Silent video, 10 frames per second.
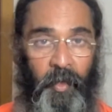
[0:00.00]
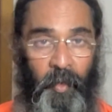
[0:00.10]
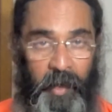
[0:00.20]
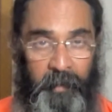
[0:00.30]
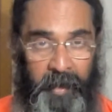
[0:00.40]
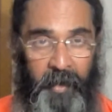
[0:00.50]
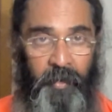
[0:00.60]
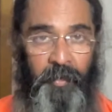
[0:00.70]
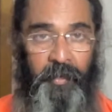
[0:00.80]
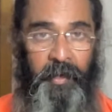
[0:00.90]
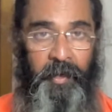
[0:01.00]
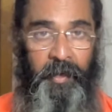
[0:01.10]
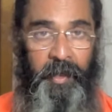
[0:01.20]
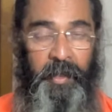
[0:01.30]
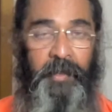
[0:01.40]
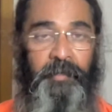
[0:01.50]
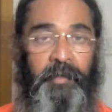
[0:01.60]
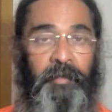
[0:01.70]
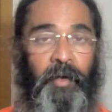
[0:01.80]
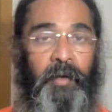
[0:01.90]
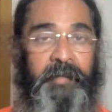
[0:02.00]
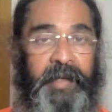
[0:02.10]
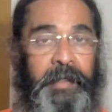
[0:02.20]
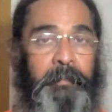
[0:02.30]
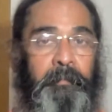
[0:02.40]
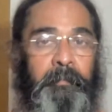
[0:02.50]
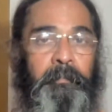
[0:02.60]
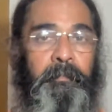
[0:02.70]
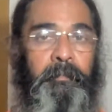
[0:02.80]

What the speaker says: all about, he doesn't fall a victim.